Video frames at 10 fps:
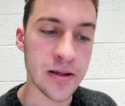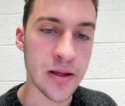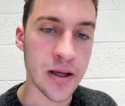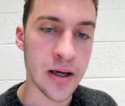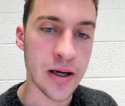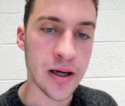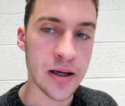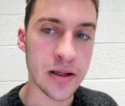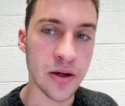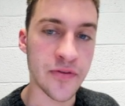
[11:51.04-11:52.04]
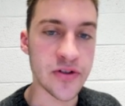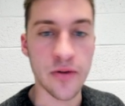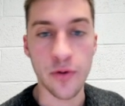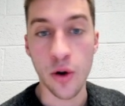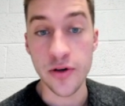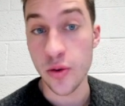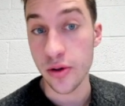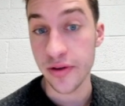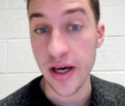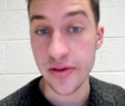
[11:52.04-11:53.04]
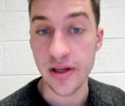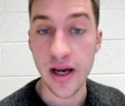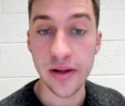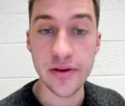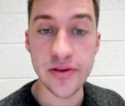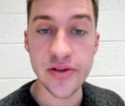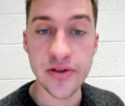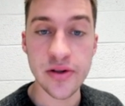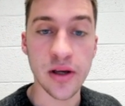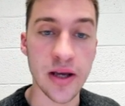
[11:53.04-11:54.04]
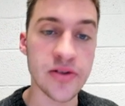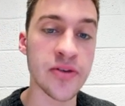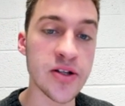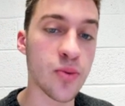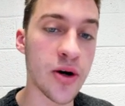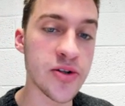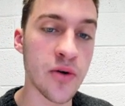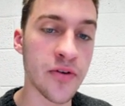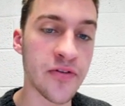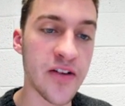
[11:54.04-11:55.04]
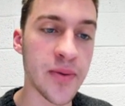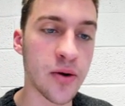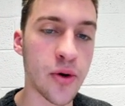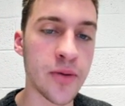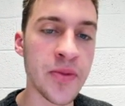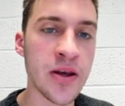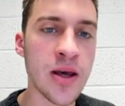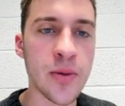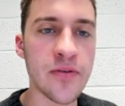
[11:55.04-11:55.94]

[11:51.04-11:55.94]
you know, if it's over $200,000, okay, so this was over 5 Bitcoin, but